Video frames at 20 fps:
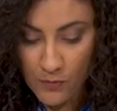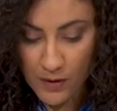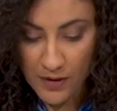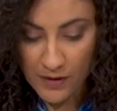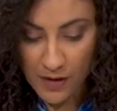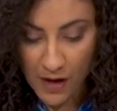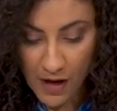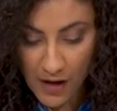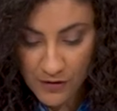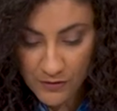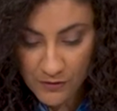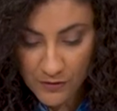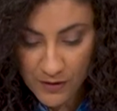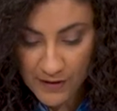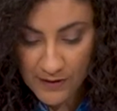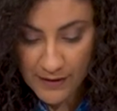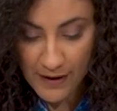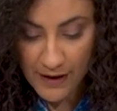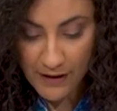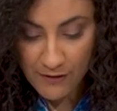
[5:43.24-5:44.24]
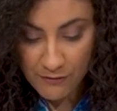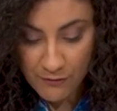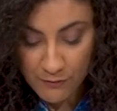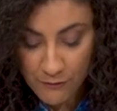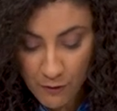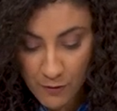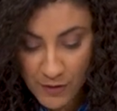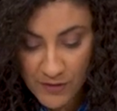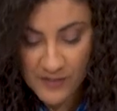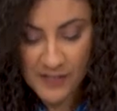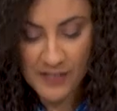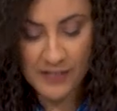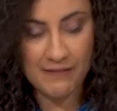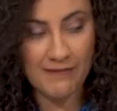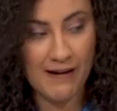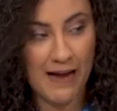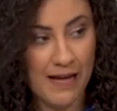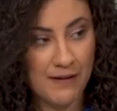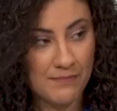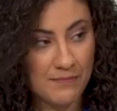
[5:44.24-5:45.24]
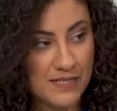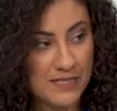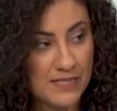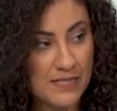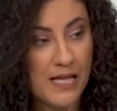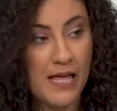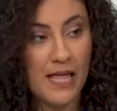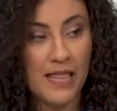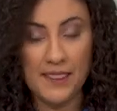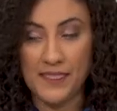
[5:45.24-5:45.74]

140 grams.